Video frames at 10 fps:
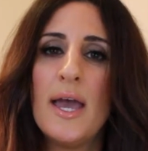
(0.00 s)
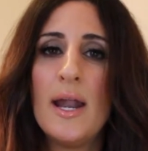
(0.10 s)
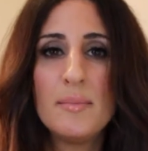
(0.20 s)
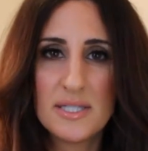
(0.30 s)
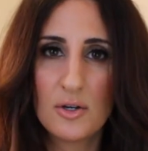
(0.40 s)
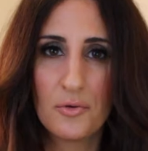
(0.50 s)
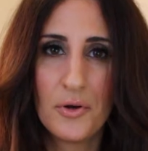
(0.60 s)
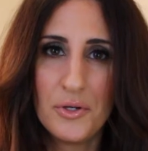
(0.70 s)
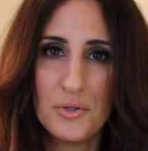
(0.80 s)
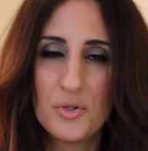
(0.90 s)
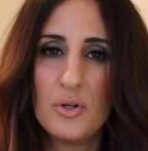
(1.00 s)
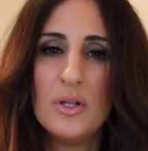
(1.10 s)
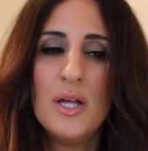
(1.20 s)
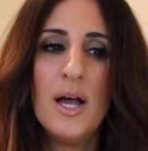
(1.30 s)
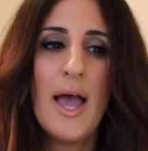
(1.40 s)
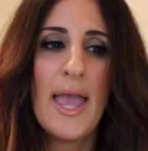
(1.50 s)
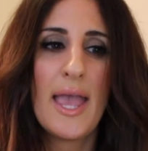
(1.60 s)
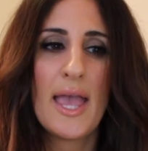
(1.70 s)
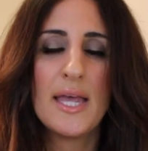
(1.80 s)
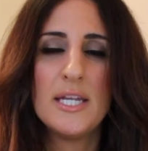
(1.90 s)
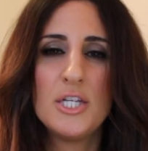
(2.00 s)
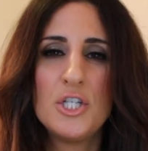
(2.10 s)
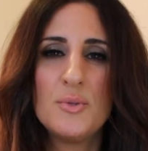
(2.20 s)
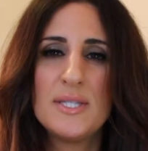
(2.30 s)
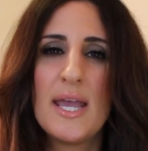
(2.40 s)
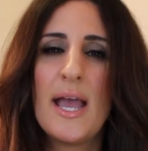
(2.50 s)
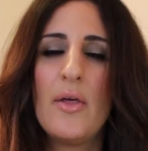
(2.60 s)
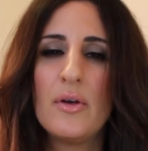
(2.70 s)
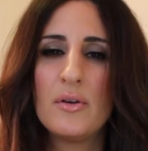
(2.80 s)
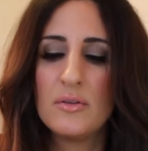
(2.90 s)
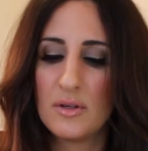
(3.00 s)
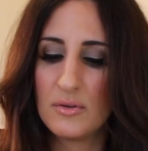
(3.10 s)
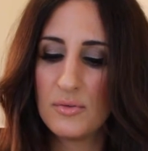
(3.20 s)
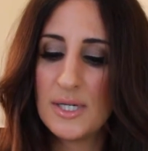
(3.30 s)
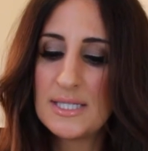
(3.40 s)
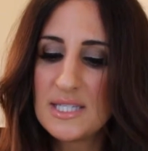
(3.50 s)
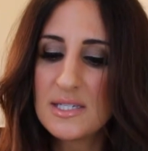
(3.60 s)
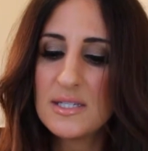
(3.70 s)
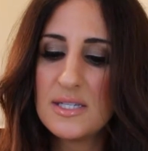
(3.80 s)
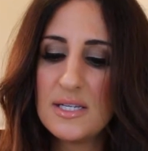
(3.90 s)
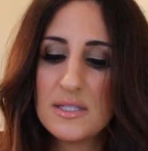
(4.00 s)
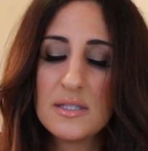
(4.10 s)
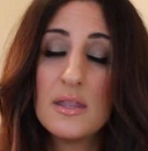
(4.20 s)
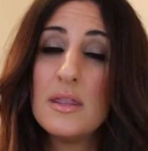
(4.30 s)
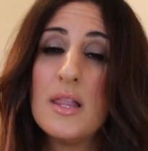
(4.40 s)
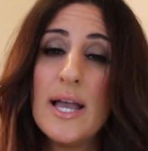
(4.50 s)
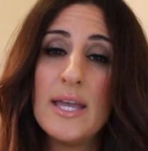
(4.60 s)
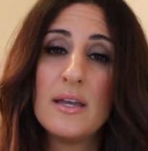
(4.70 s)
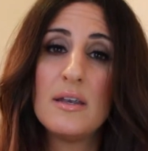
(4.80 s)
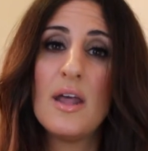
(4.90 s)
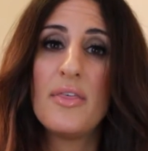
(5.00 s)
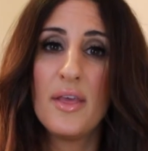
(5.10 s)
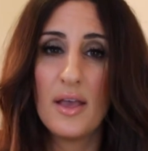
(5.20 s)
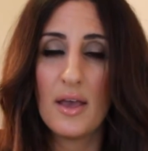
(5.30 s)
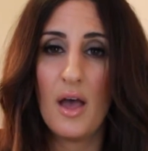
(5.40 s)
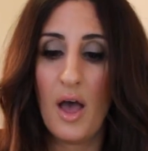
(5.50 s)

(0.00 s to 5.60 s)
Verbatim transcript: and I'm a sucker for neutral and she was saying how the, the consistency is like nothing